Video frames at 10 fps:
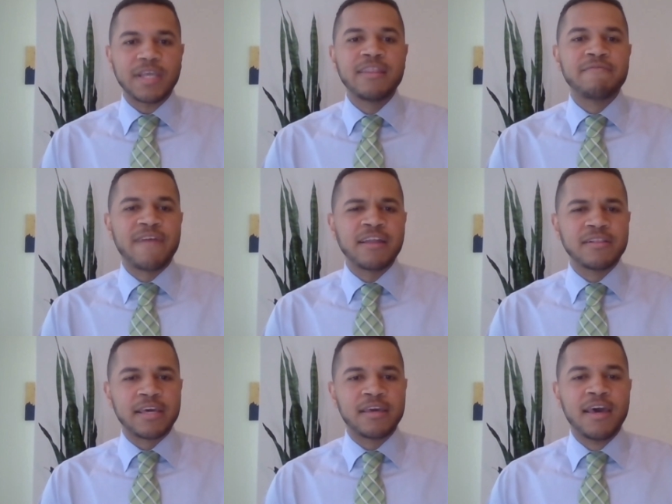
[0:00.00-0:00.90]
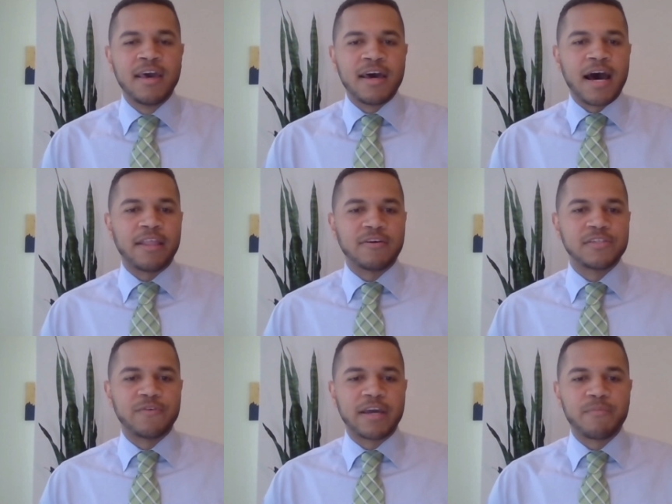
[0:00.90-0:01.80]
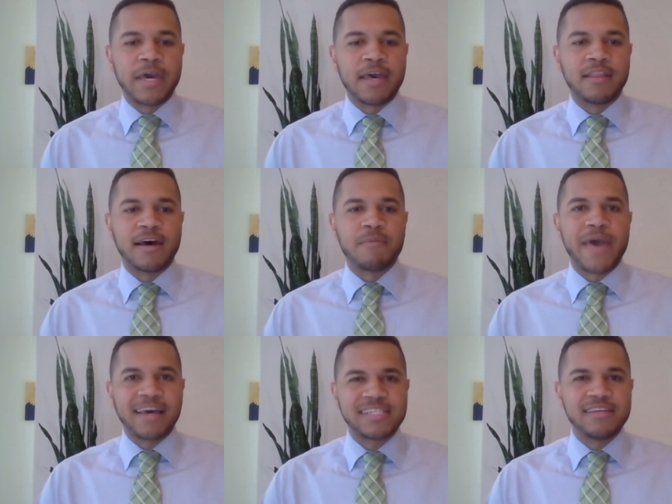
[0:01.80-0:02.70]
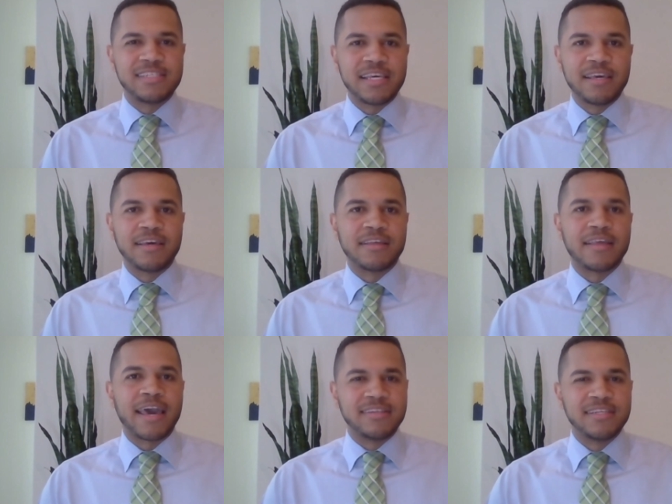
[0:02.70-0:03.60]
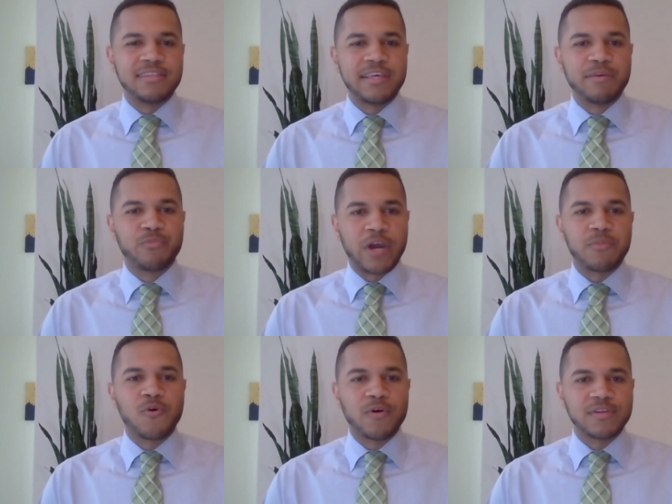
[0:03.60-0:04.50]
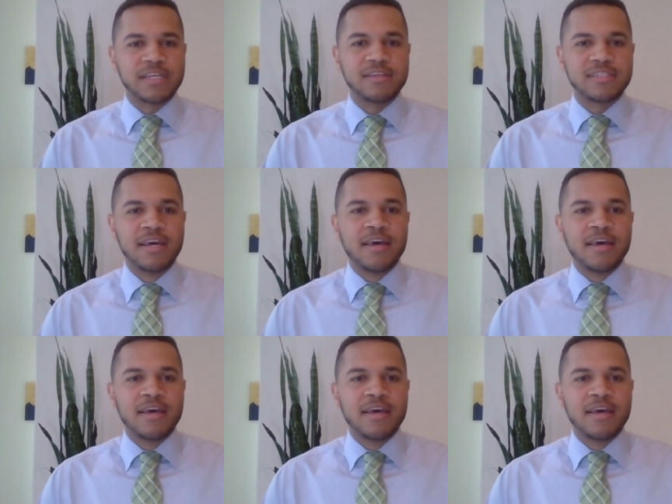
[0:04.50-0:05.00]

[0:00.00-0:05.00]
And then finally, I'd also recommend um, S A T and A C T prep courses.